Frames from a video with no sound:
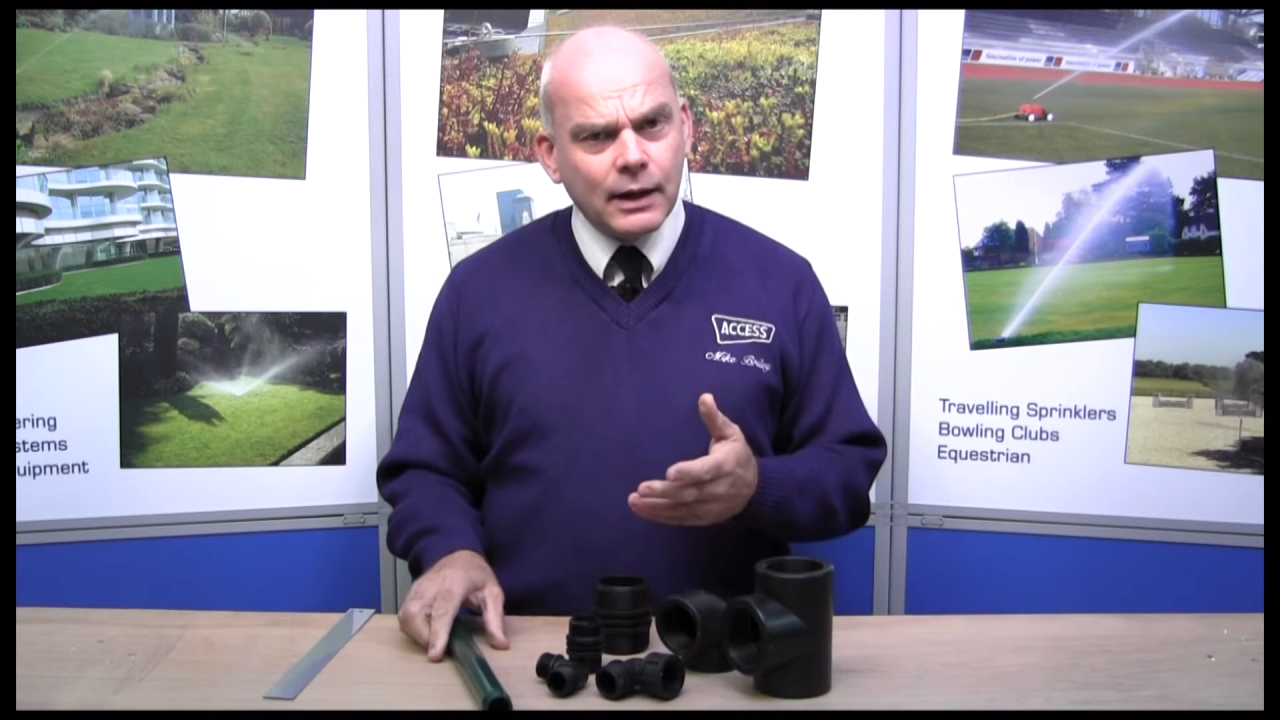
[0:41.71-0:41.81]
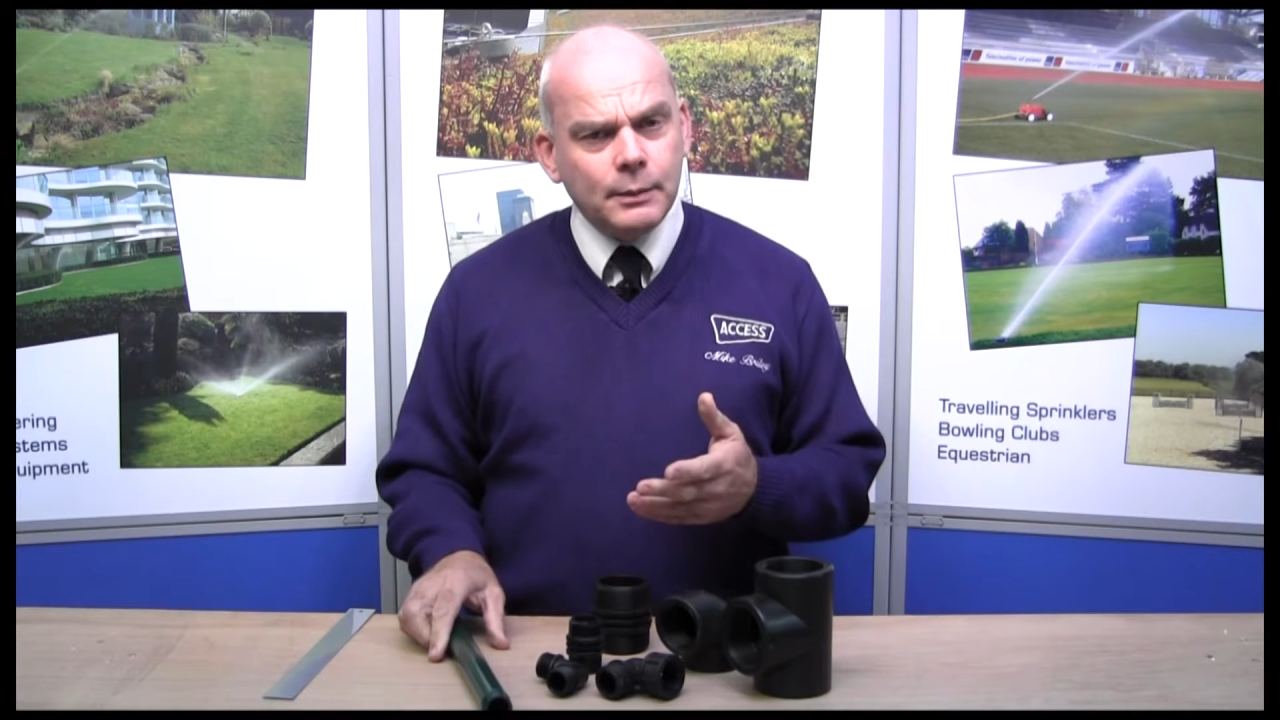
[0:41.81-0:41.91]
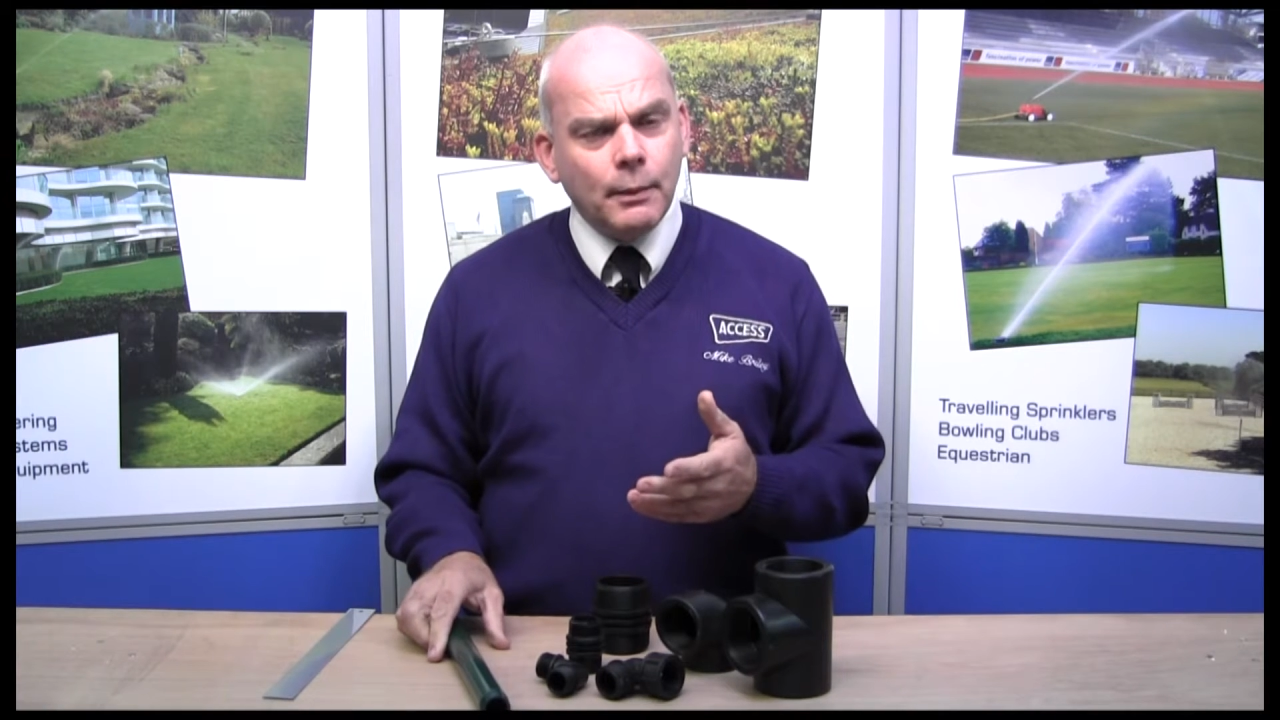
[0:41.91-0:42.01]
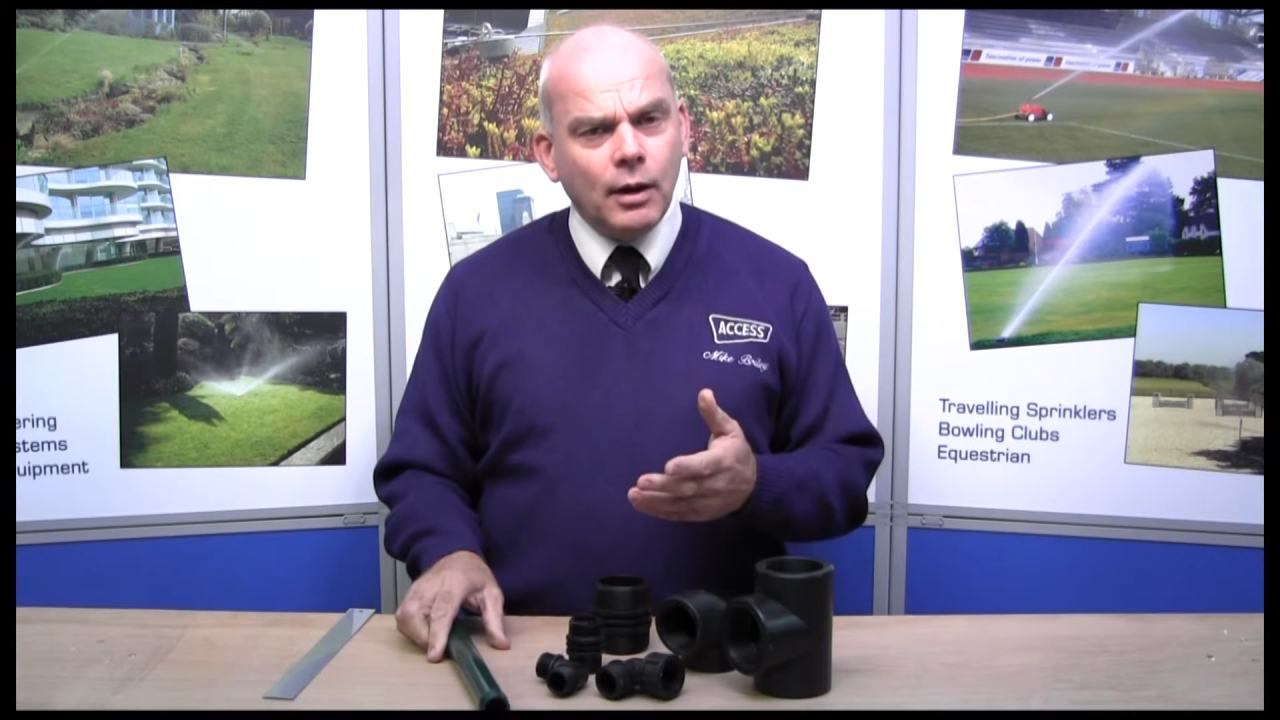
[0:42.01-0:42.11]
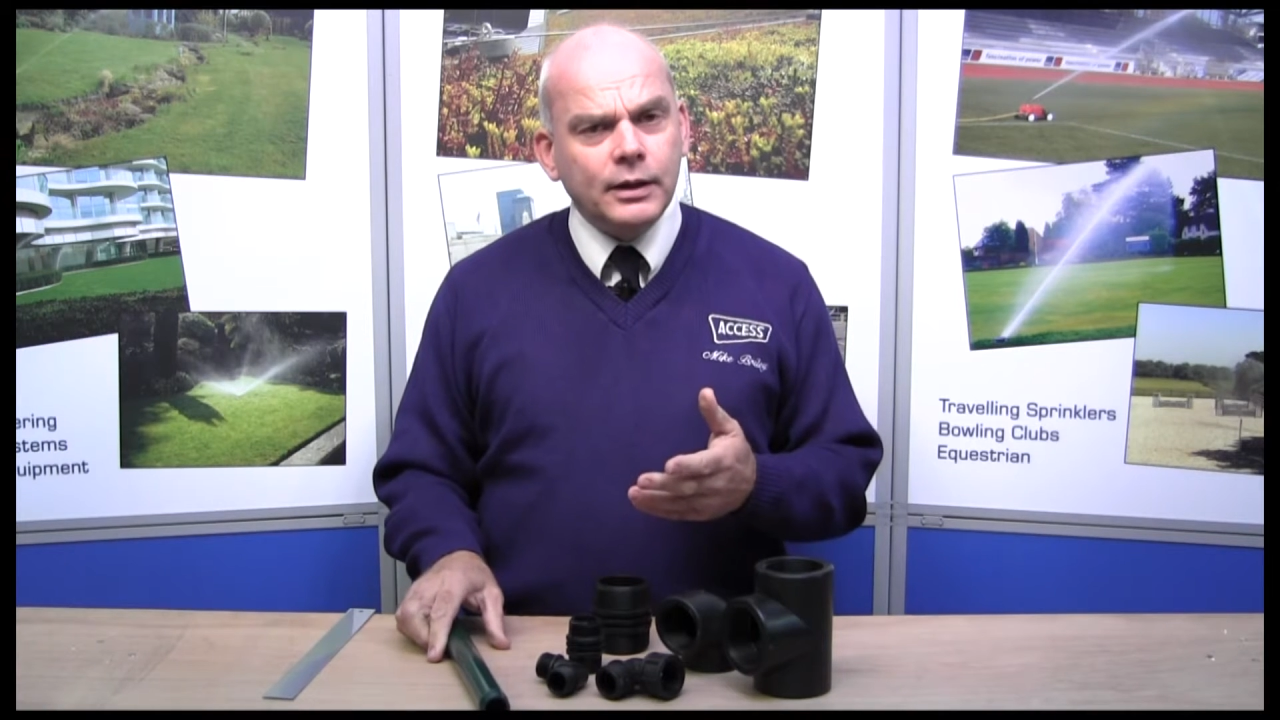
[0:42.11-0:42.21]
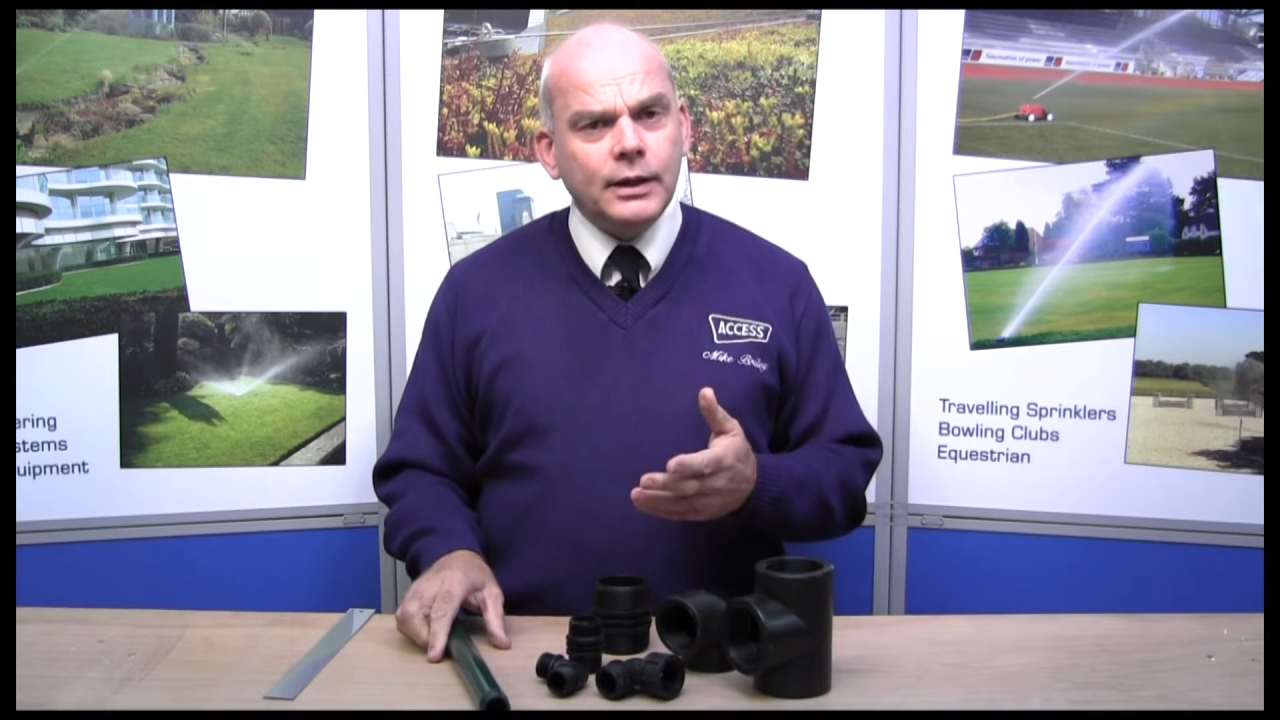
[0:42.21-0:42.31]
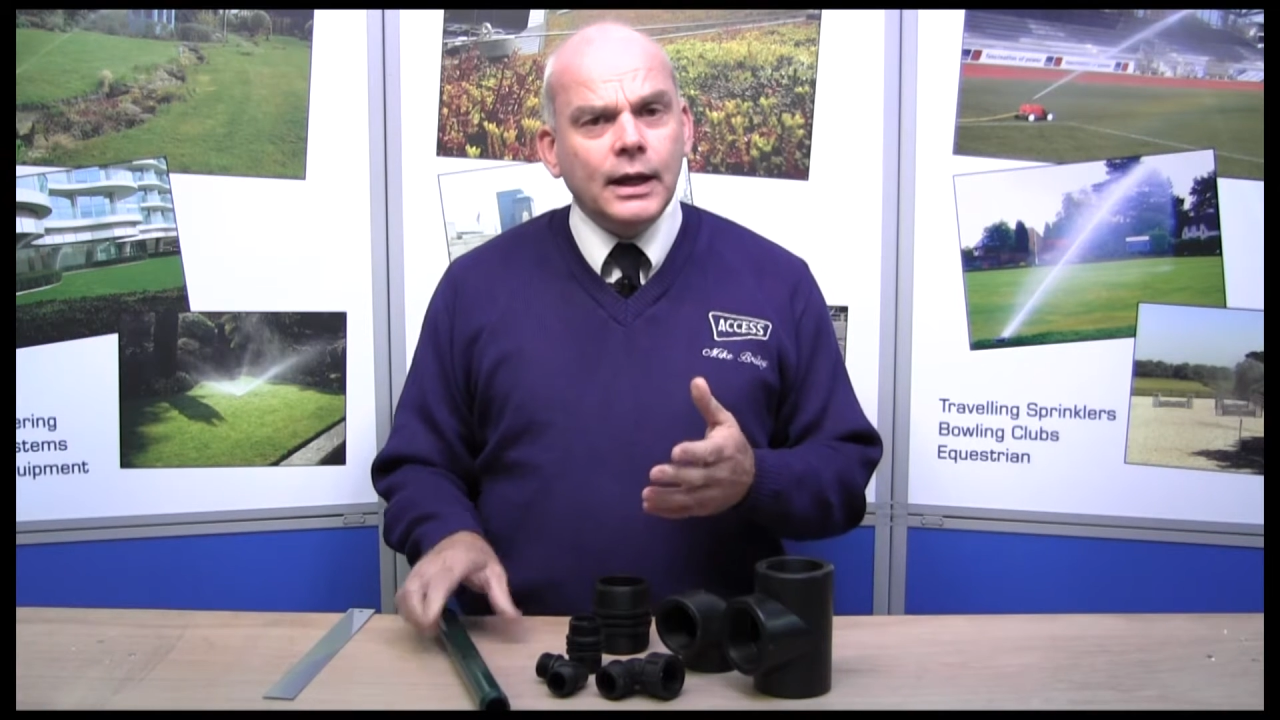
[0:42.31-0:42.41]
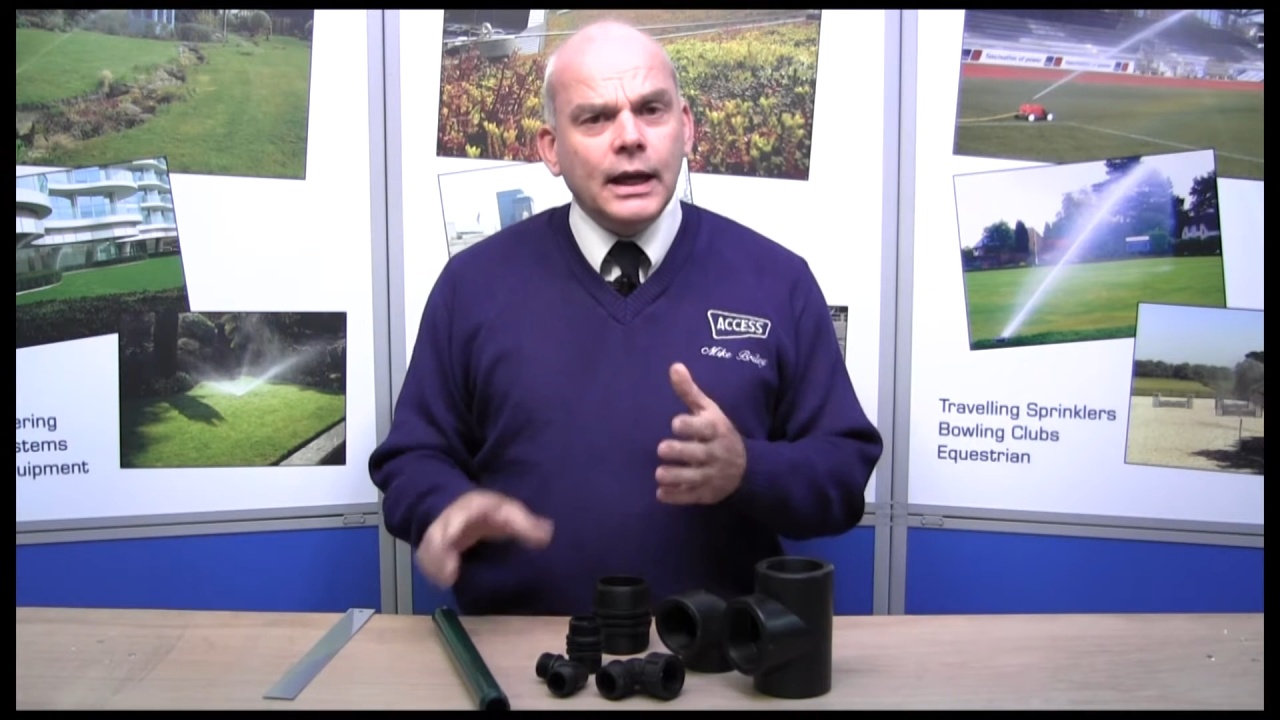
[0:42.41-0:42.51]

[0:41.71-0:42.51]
in mind,